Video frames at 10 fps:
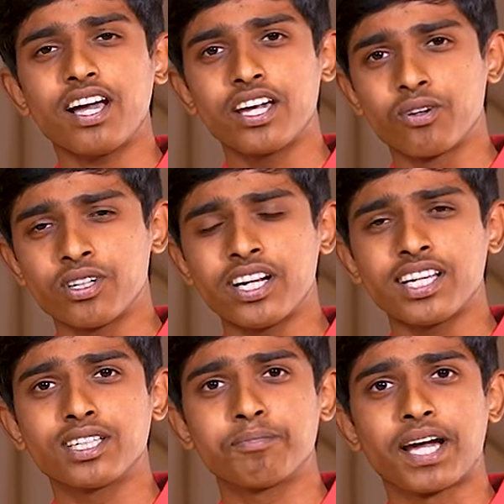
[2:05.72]
I wrote it
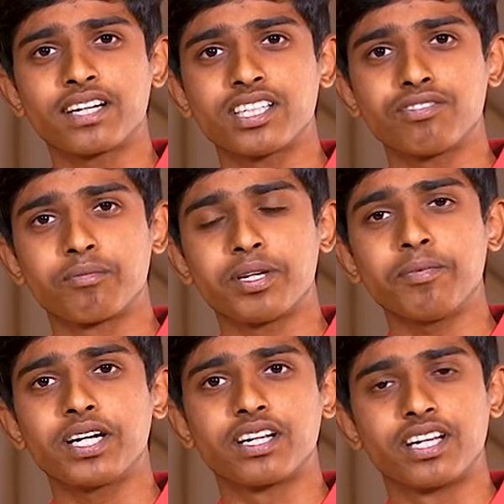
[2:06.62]
as a practice for me,
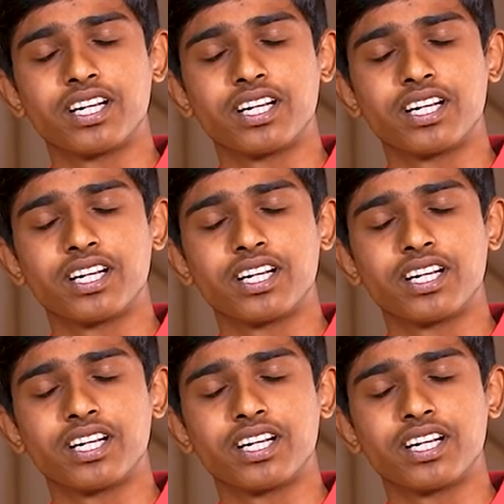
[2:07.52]
but